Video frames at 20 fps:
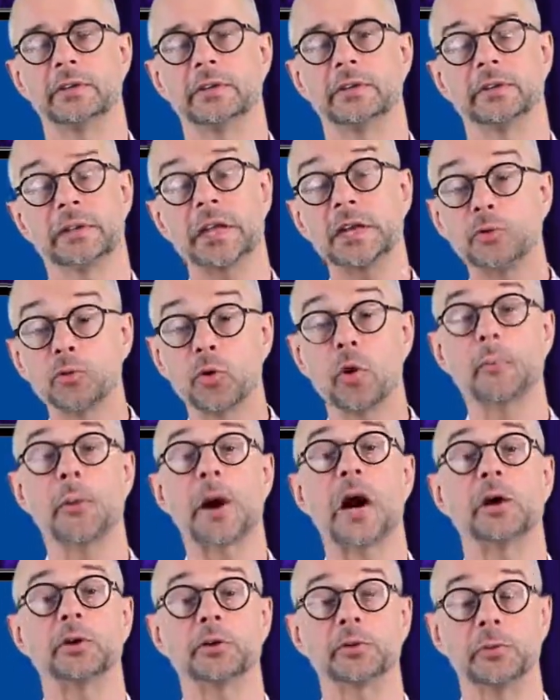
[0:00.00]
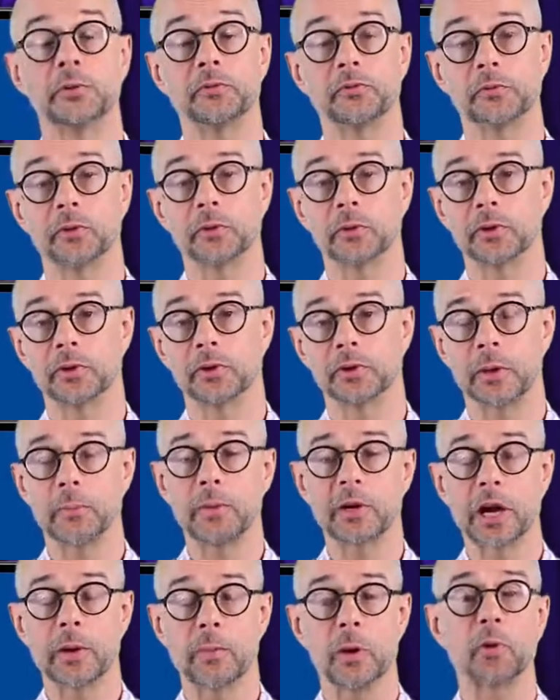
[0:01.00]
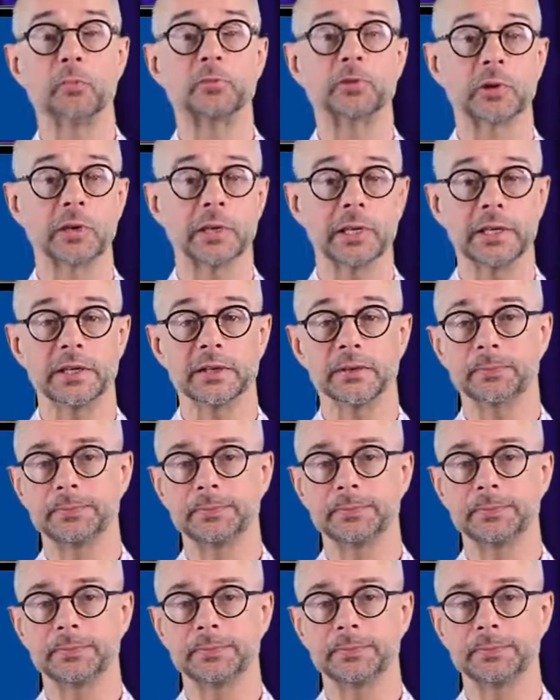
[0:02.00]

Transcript: They drop out before, they become obsolete.